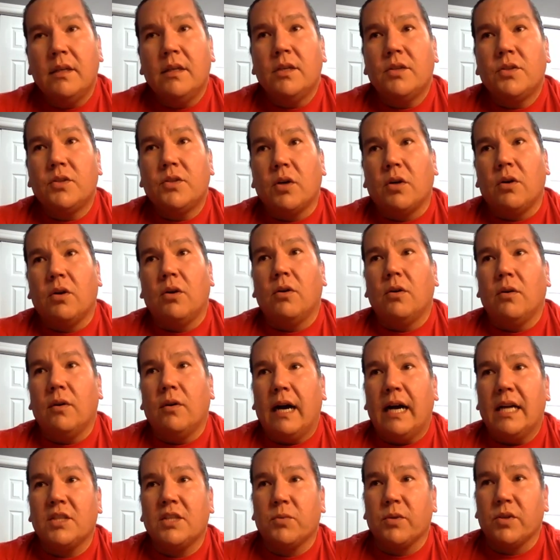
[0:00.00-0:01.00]
So
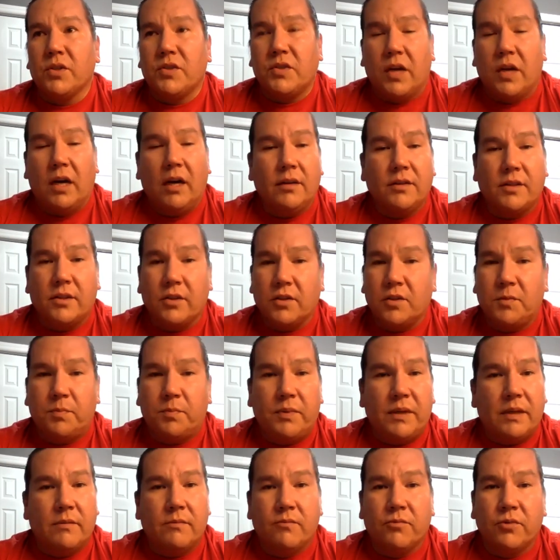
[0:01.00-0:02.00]
as a result, there's
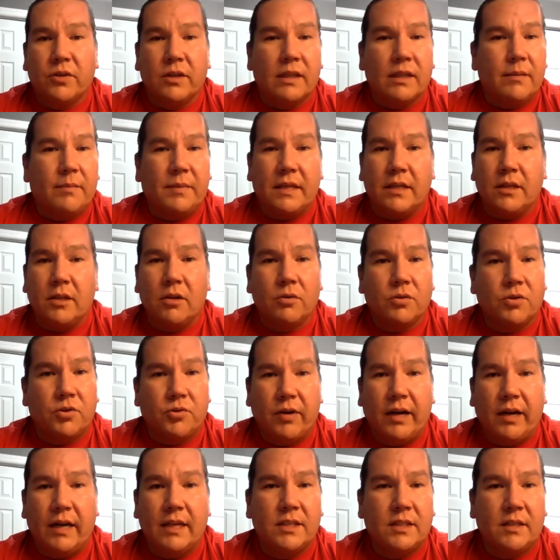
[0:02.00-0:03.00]
been really been no
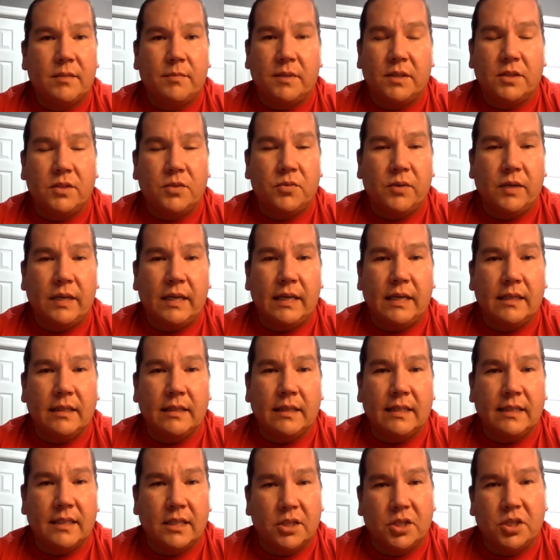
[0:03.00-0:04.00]
trust between
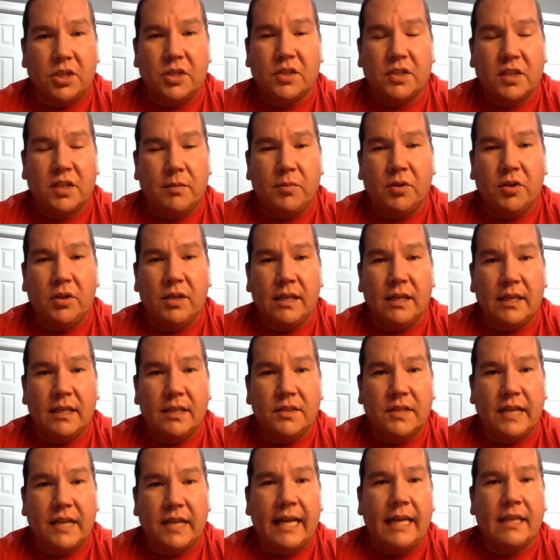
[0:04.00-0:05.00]
Indigenous
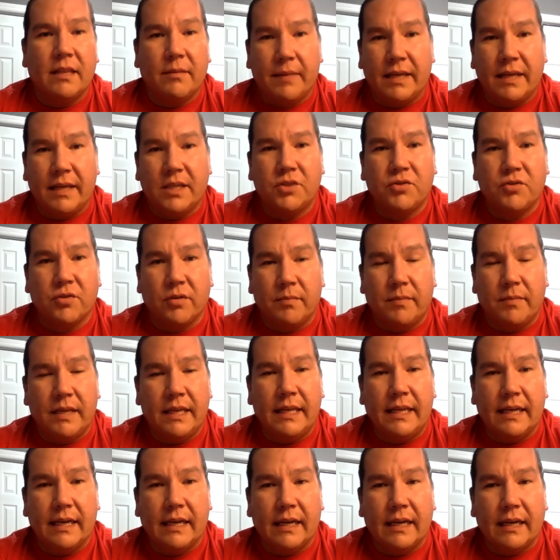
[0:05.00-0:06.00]
communities and the mainstream
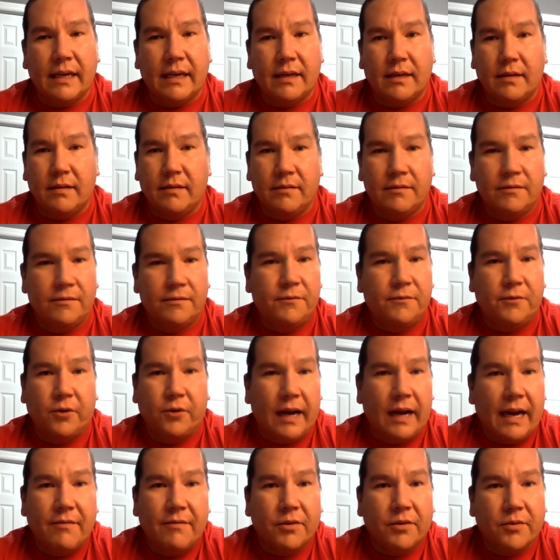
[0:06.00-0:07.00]
media
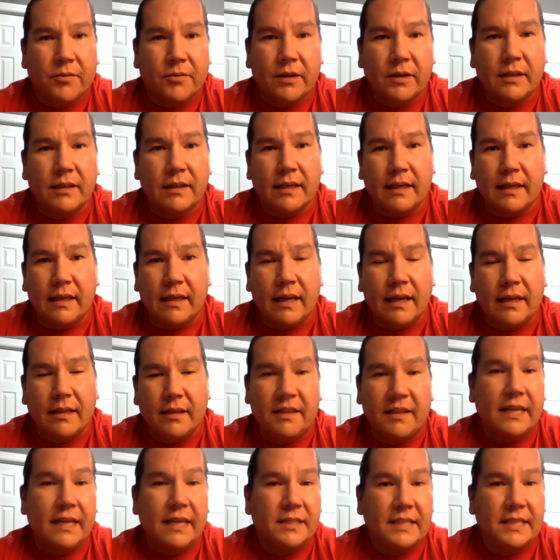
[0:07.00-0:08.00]
forever, really.
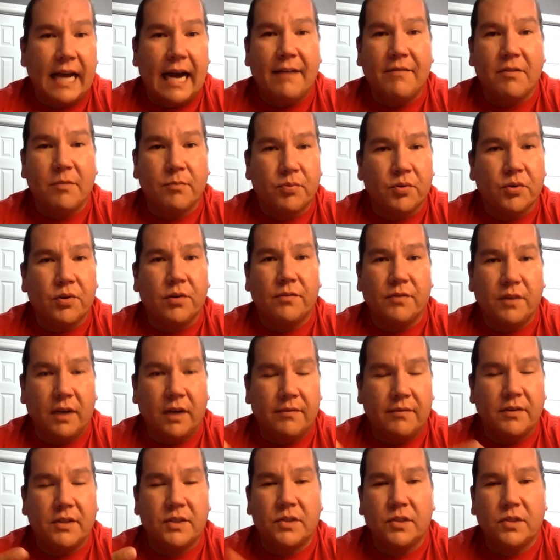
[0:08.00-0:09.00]
And things have improved,
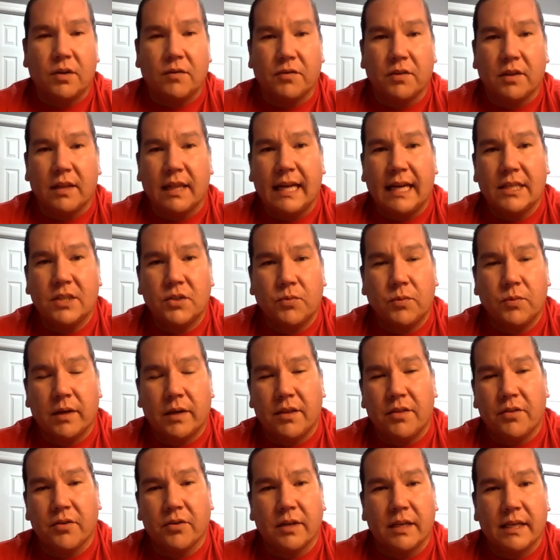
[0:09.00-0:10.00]
obviously, over the last 20,
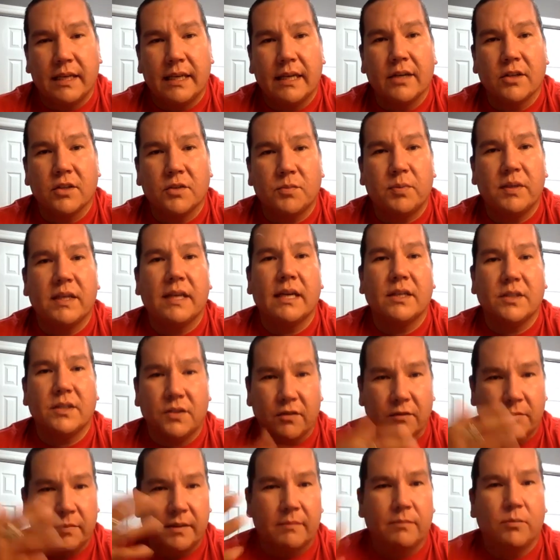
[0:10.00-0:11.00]
30 years because
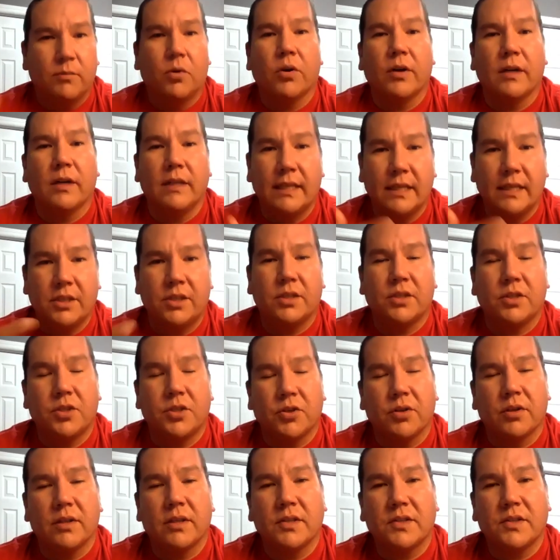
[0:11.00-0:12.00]
there have been more Indigenous
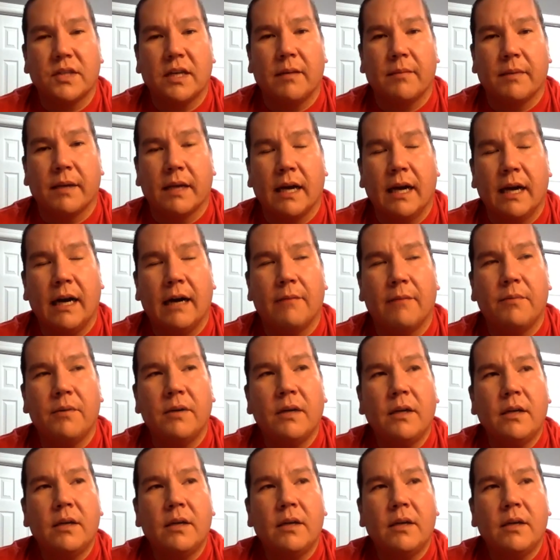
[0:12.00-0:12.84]
journalists coming up.